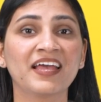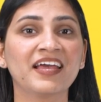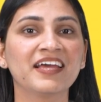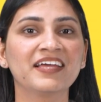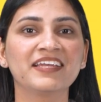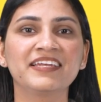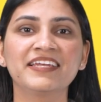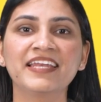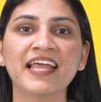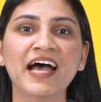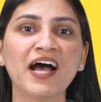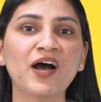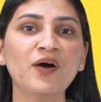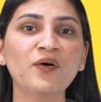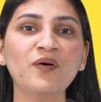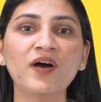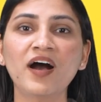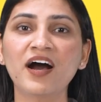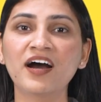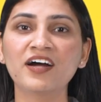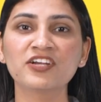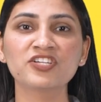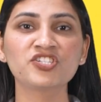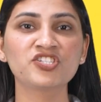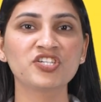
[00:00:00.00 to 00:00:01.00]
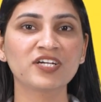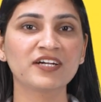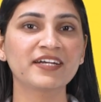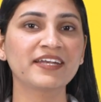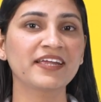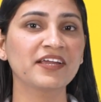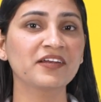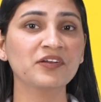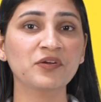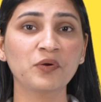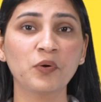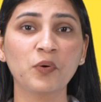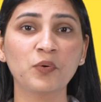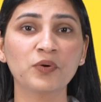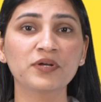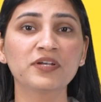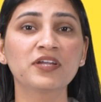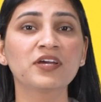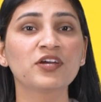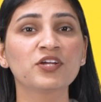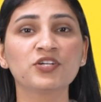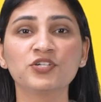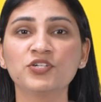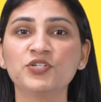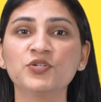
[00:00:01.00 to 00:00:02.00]
Now our shirt and coat
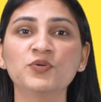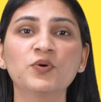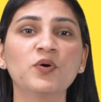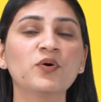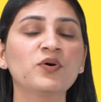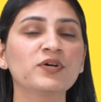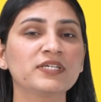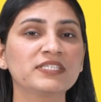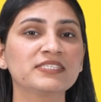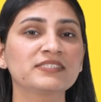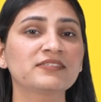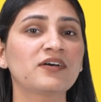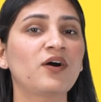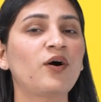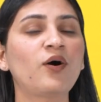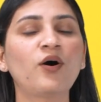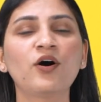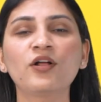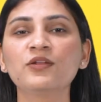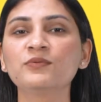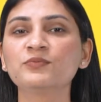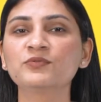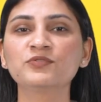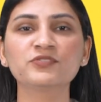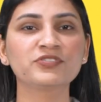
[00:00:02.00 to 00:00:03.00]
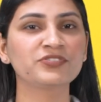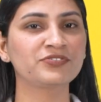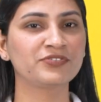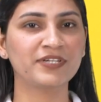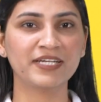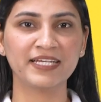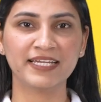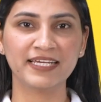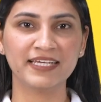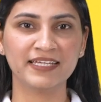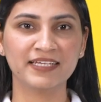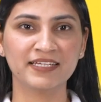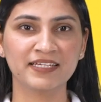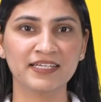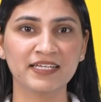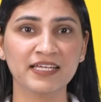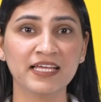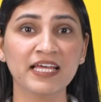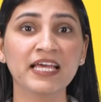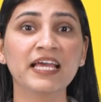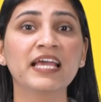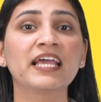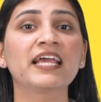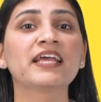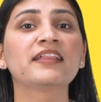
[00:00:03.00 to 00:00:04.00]
duo is almost ready.
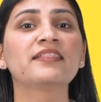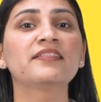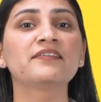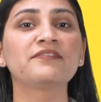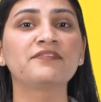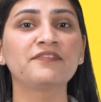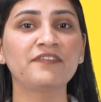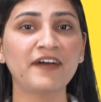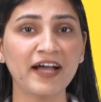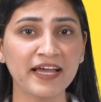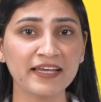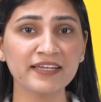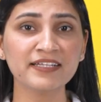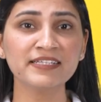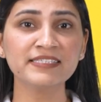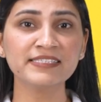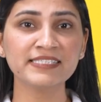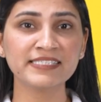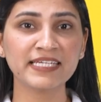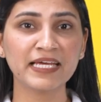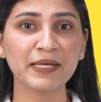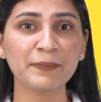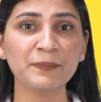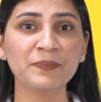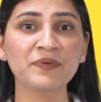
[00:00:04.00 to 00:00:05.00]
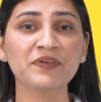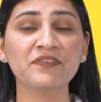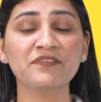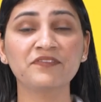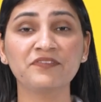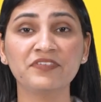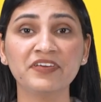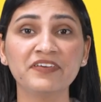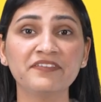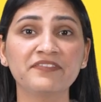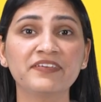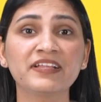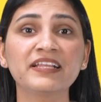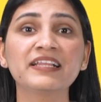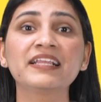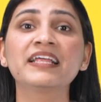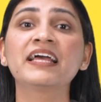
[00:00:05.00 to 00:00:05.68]
In the final step, we will